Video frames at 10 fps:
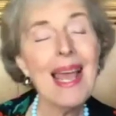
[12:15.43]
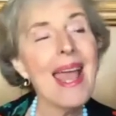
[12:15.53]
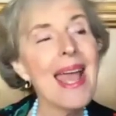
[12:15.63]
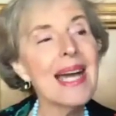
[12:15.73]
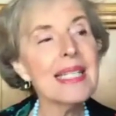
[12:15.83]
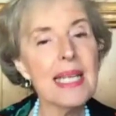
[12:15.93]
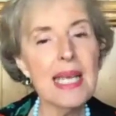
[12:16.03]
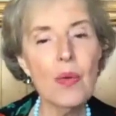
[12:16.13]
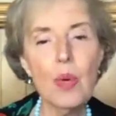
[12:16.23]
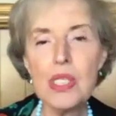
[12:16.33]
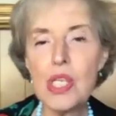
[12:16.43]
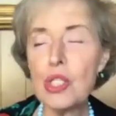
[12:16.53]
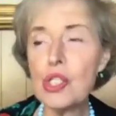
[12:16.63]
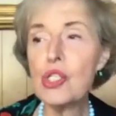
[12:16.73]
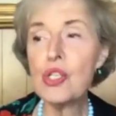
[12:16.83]
And it was
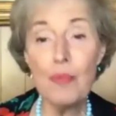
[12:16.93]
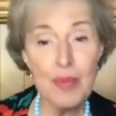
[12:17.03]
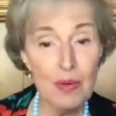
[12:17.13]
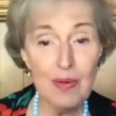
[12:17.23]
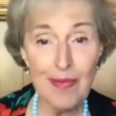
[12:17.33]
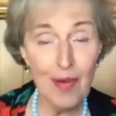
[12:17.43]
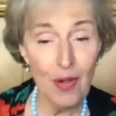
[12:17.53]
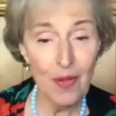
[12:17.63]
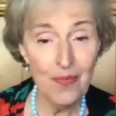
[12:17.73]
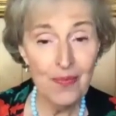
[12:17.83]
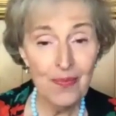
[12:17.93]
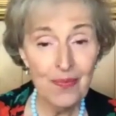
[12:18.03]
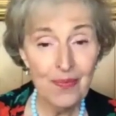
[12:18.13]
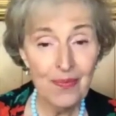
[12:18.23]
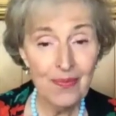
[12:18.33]
so beautiful.
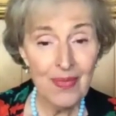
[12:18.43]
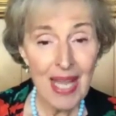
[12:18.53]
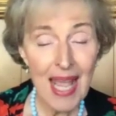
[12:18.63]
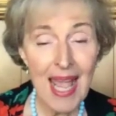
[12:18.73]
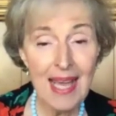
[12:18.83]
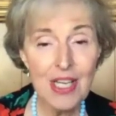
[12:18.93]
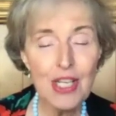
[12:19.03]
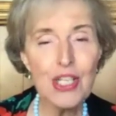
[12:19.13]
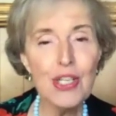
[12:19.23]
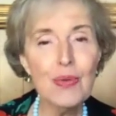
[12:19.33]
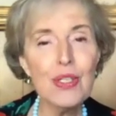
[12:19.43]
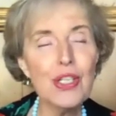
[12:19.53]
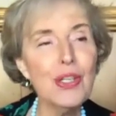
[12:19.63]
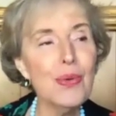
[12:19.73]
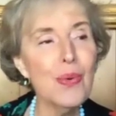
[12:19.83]
And do
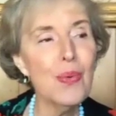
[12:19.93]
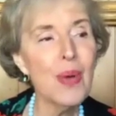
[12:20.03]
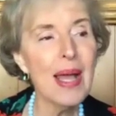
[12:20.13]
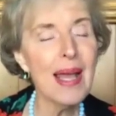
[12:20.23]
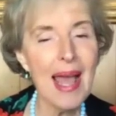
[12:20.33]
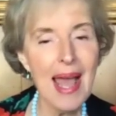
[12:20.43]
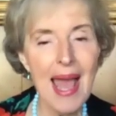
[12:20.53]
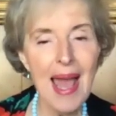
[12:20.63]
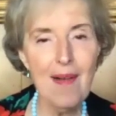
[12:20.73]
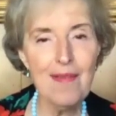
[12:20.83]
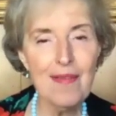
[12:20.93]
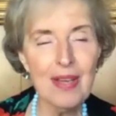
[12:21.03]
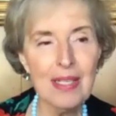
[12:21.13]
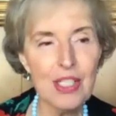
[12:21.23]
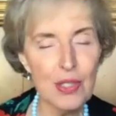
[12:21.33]
you
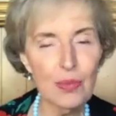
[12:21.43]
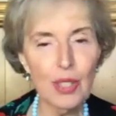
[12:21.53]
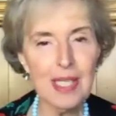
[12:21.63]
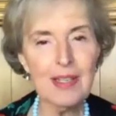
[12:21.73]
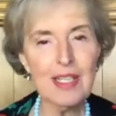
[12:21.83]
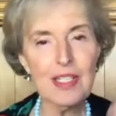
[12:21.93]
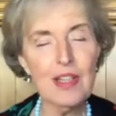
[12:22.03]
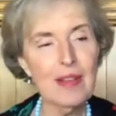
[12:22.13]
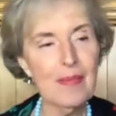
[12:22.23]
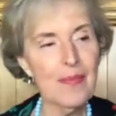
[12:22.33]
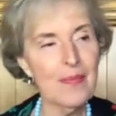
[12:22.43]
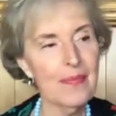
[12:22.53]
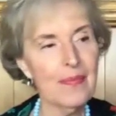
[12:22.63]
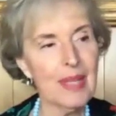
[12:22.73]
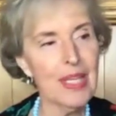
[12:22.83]
look to the,
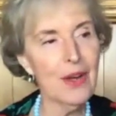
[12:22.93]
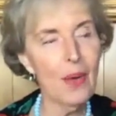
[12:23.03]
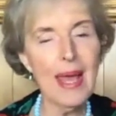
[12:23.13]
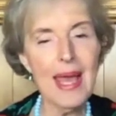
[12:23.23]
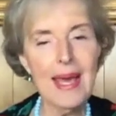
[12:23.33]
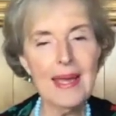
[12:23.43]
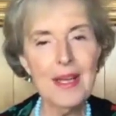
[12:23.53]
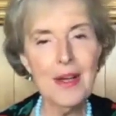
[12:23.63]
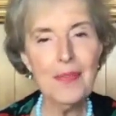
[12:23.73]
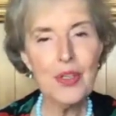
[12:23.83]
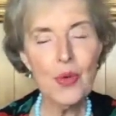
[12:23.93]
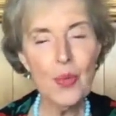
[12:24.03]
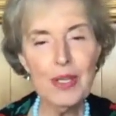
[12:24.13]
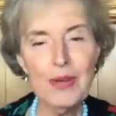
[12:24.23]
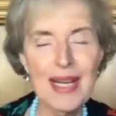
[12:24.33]
ahead to where
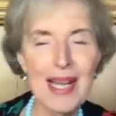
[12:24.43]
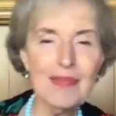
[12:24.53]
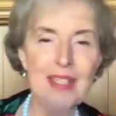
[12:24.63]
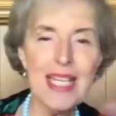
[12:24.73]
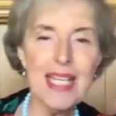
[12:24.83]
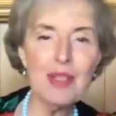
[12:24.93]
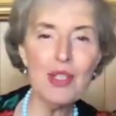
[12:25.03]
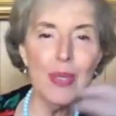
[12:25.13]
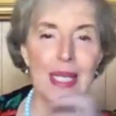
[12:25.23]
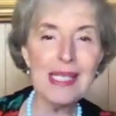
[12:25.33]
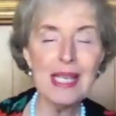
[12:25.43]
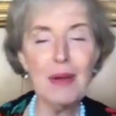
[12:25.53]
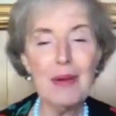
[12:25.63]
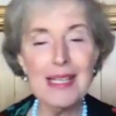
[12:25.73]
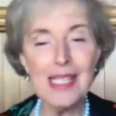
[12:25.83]
you can have teams doing
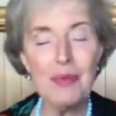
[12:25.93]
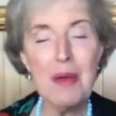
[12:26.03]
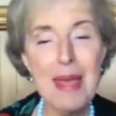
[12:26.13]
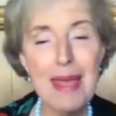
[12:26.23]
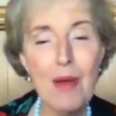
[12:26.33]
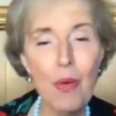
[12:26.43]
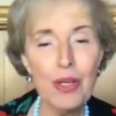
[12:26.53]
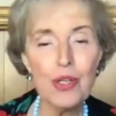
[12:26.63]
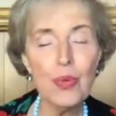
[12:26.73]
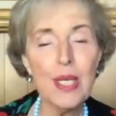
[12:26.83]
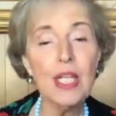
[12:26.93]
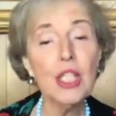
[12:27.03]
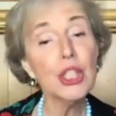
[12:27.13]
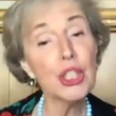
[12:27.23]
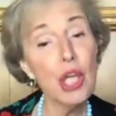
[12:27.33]
synchronized swimming, or doing
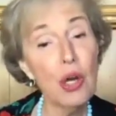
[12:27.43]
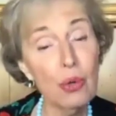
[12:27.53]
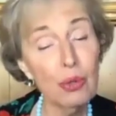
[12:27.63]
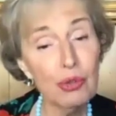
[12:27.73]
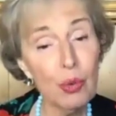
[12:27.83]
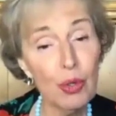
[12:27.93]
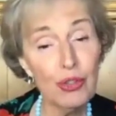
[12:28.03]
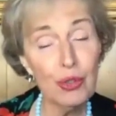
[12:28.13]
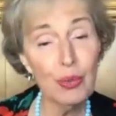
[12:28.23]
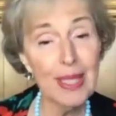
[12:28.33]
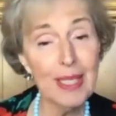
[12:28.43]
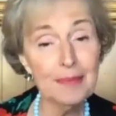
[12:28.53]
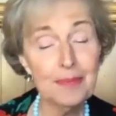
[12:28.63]
shows, or doing